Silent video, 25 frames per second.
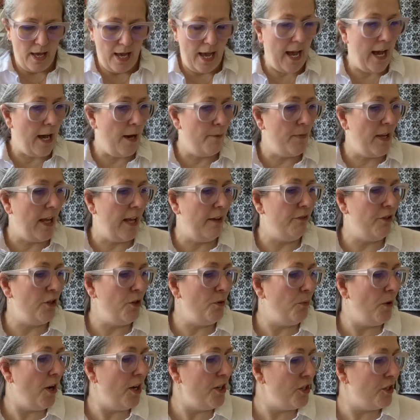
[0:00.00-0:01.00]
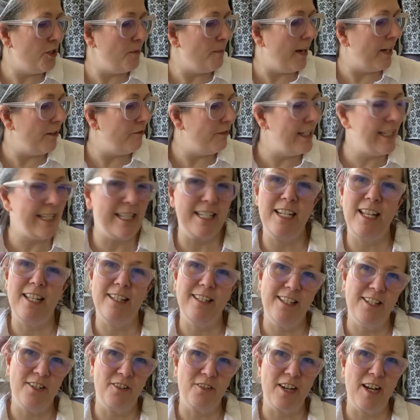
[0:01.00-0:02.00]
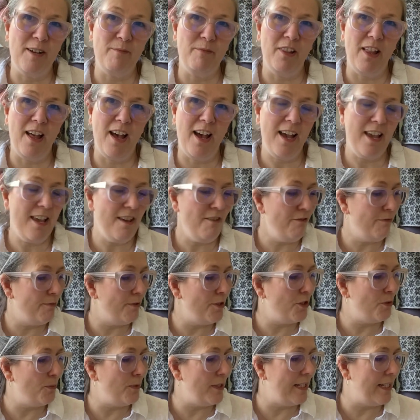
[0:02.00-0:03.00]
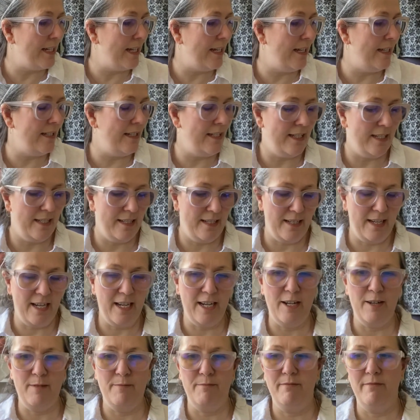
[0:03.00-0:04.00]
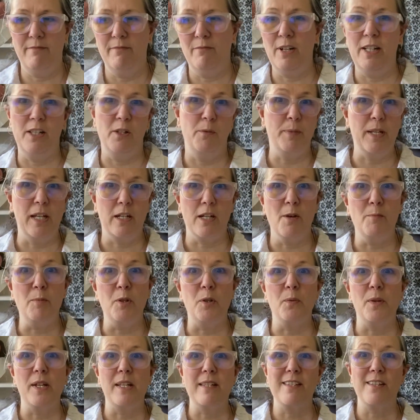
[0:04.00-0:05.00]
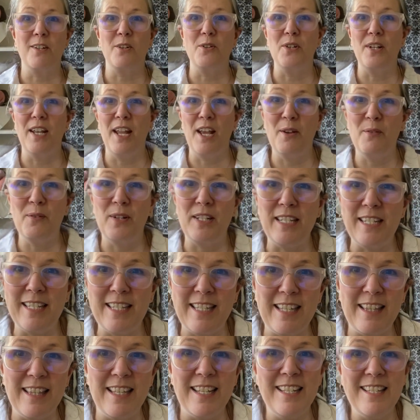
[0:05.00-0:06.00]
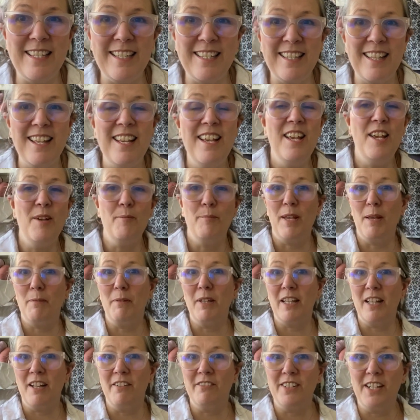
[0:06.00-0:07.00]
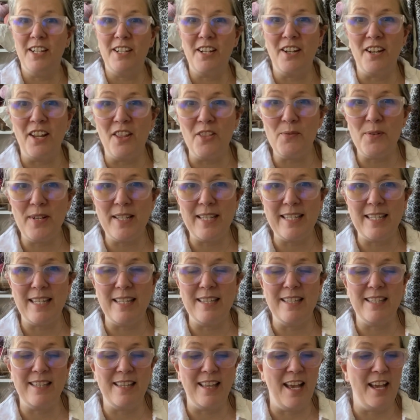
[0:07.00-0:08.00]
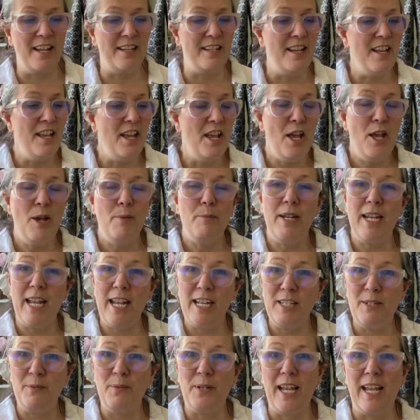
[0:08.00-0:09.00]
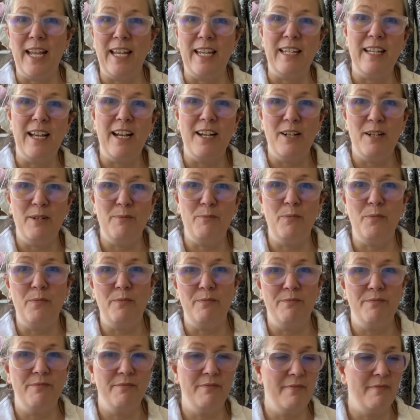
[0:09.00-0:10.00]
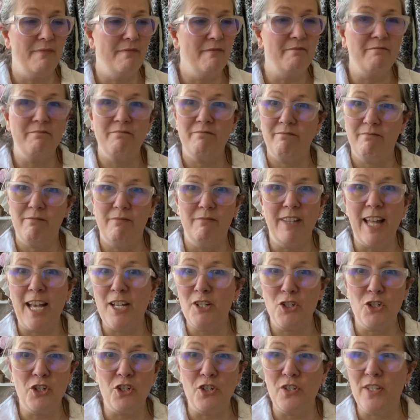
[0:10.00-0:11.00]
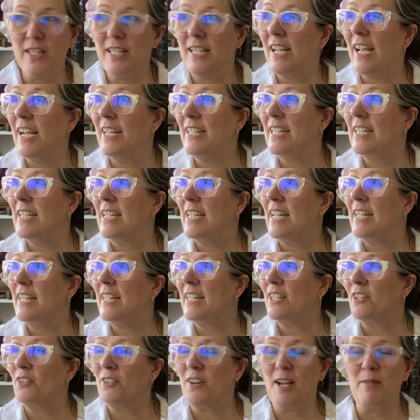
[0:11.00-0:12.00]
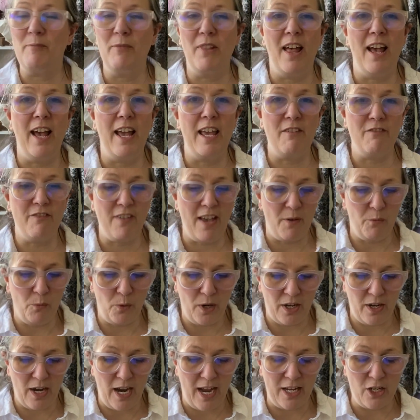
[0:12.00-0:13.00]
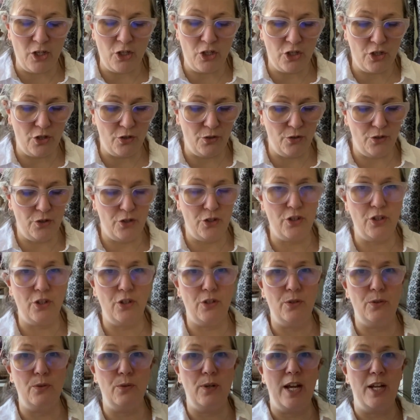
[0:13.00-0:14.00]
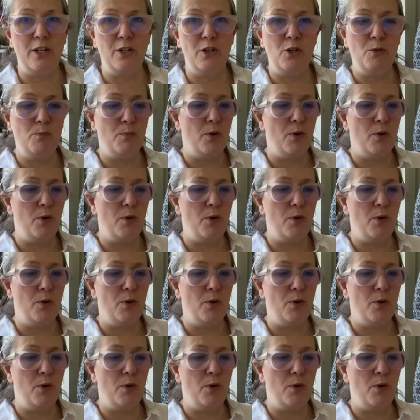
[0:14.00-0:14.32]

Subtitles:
If you watched my recent Instagram live, which we did, well, it'll be a couple of weeks ago now when you see this. Maybe I'll have done another one since then. But anyway, last Tuesday I did an Instagram live where I showed you a new